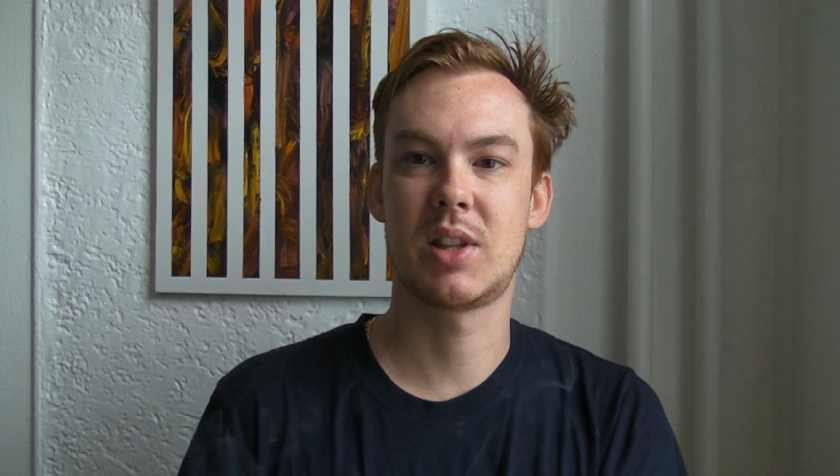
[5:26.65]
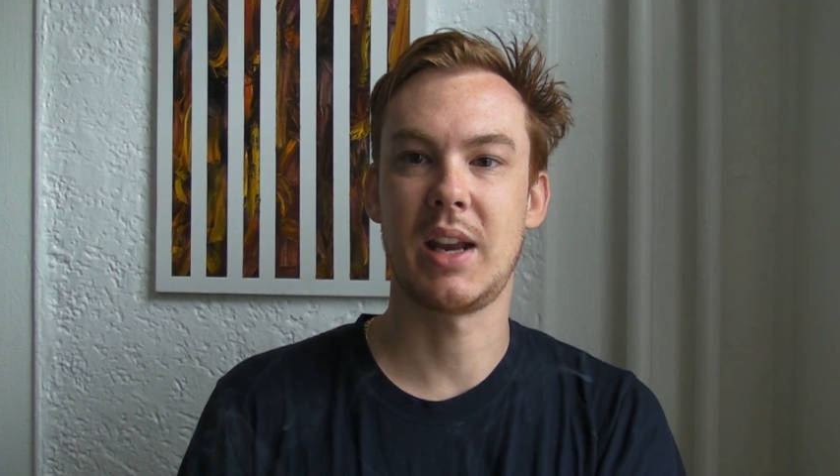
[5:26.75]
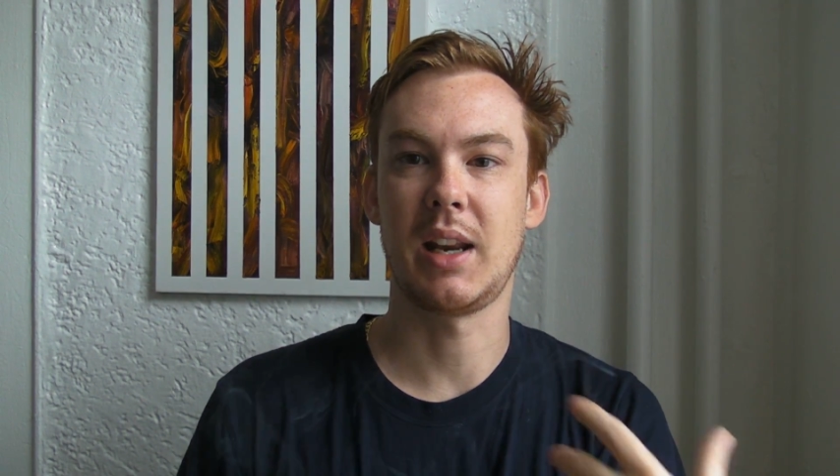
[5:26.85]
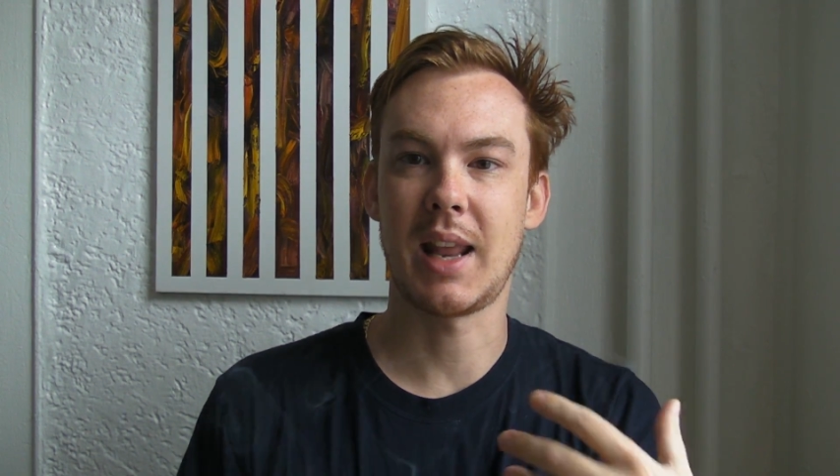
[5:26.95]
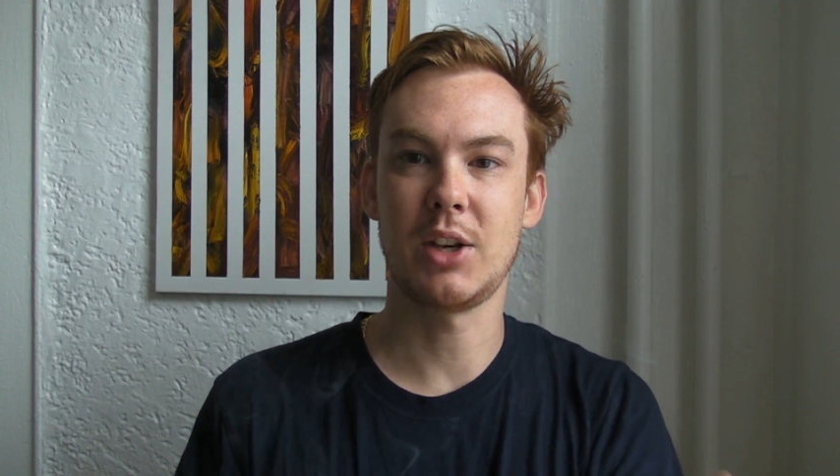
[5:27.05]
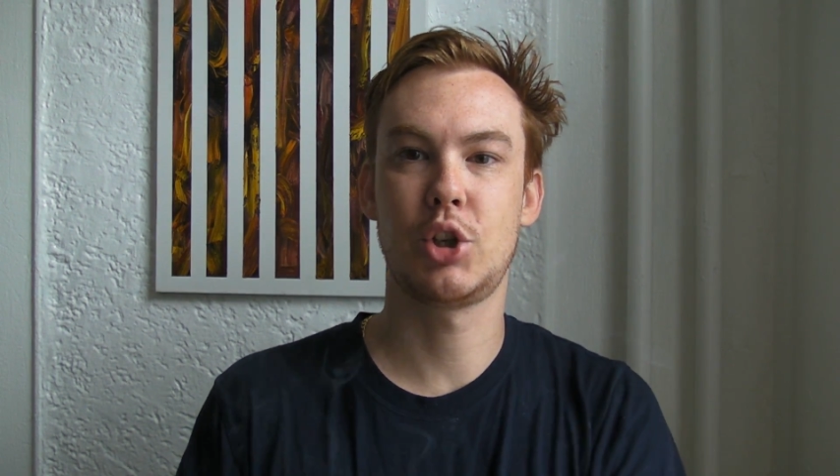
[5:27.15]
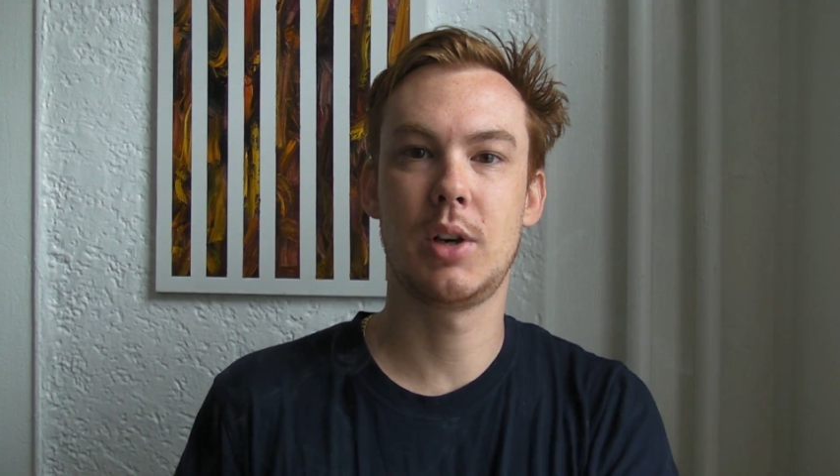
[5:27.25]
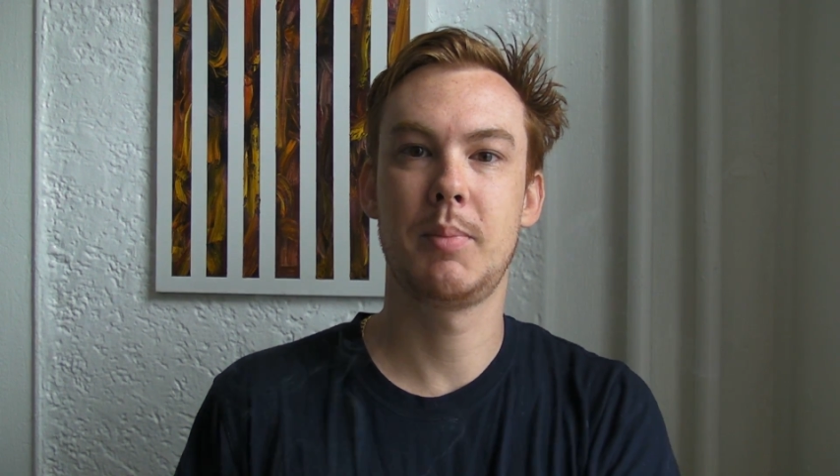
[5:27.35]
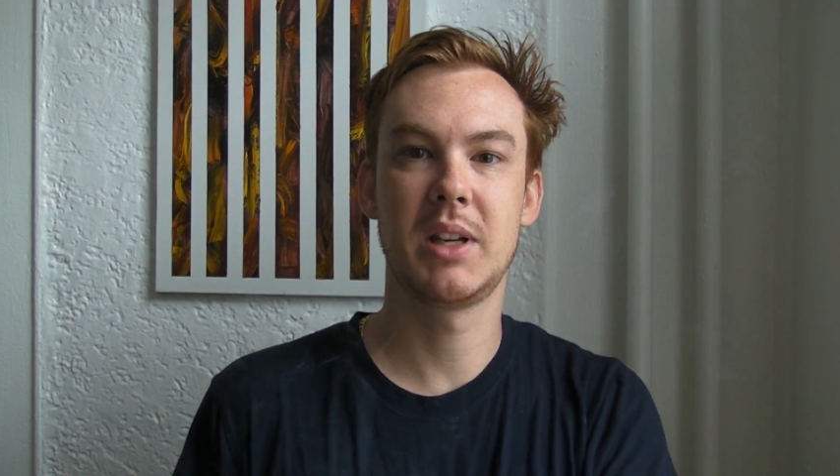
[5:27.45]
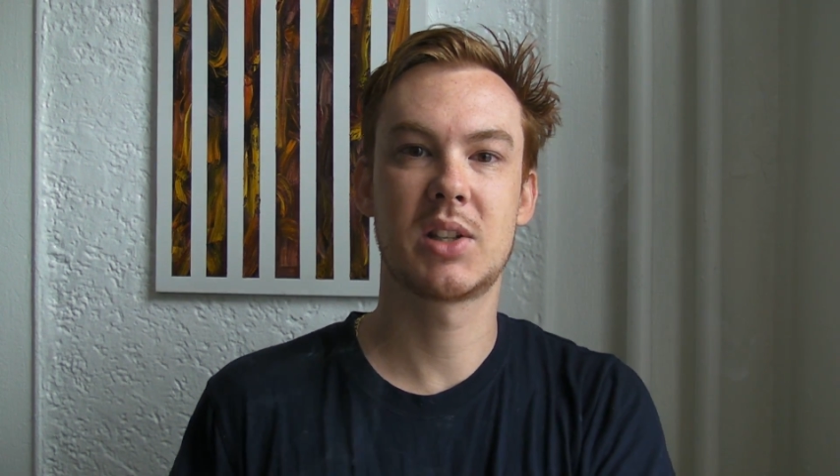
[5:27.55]
that that should
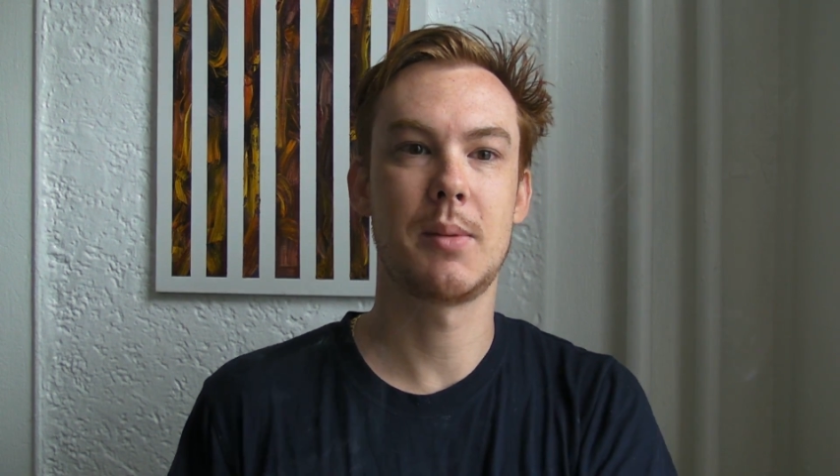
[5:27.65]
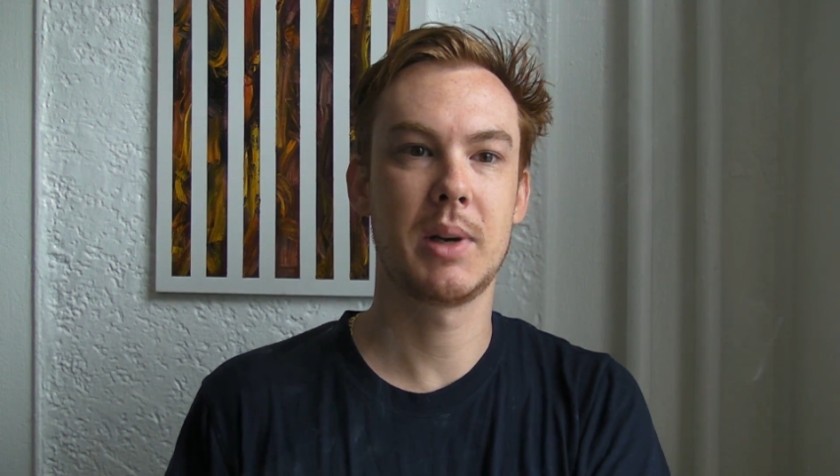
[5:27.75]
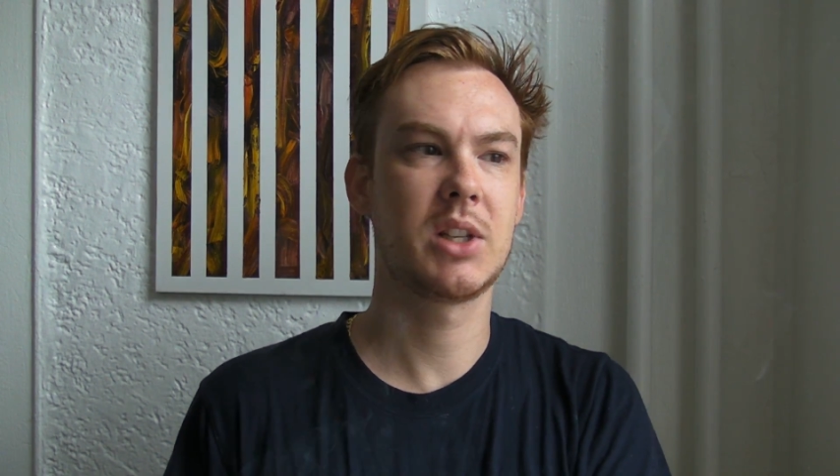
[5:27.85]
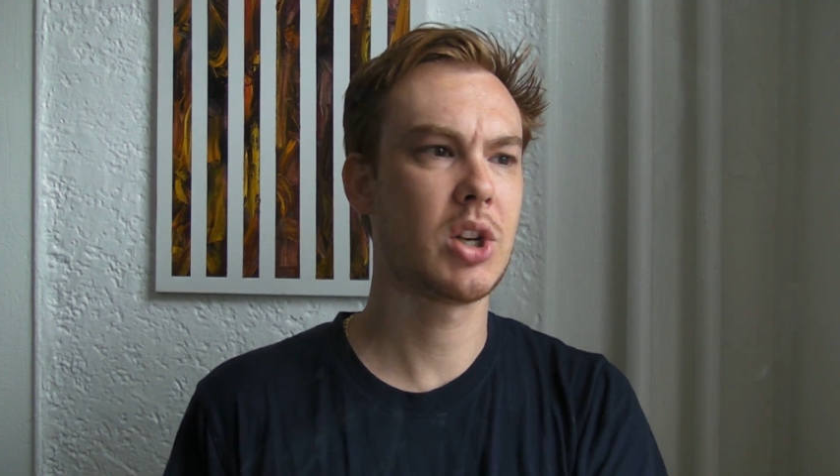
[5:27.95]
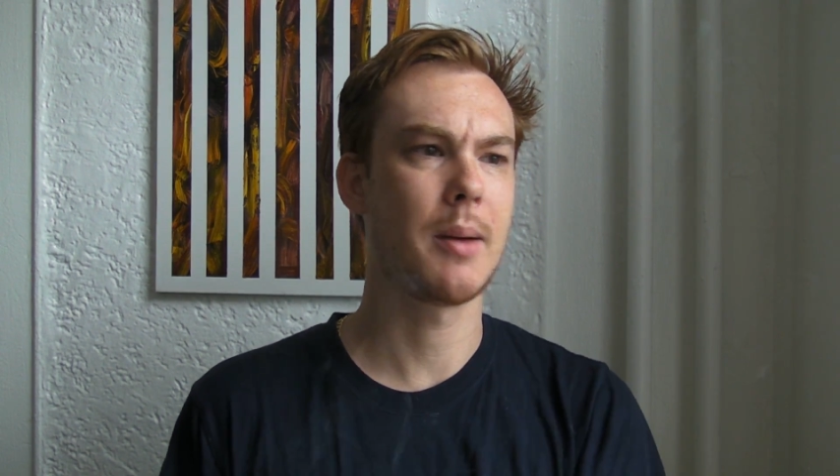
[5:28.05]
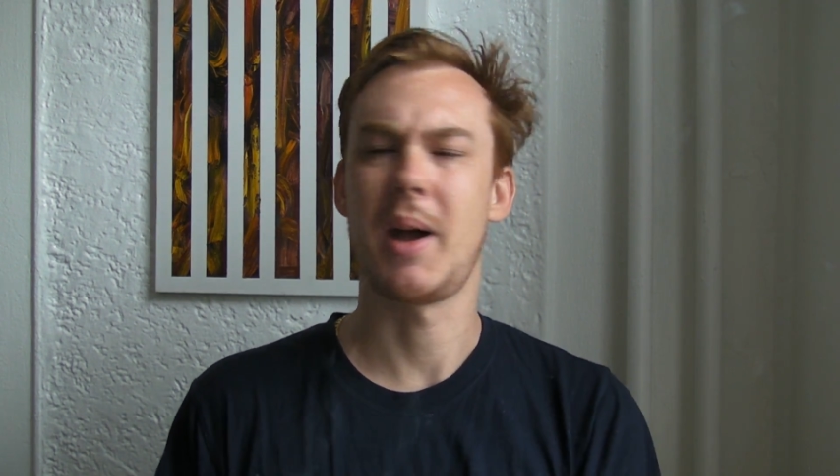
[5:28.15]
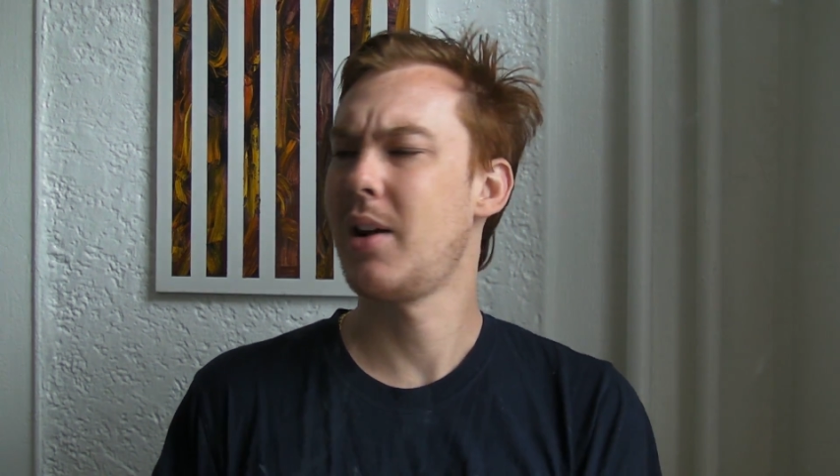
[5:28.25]
have been somebody's job.